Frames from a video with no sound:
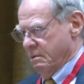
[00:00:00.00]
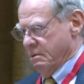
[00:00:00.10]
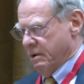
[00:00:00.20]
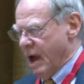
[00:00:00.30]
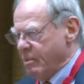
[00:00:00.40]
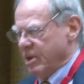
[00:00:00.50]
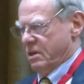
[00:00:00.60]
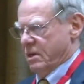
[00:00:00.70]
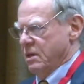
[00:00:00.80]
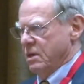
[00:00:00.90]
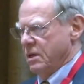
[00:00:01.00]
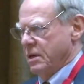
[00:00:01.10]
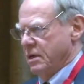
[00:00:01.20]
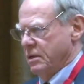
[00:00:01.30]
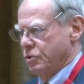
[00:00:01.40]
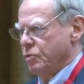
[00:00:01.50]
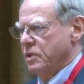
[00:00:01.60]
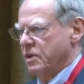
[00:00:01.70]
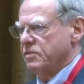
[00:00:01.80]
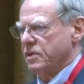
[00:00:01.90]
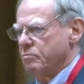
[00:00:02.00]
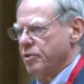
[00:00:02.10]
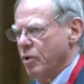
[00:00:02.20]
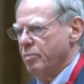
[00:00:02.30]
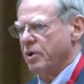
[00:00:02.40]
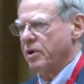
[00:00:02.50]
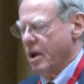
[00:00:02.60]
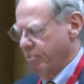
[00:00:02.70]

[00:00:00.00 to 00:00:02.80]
remedy to this improper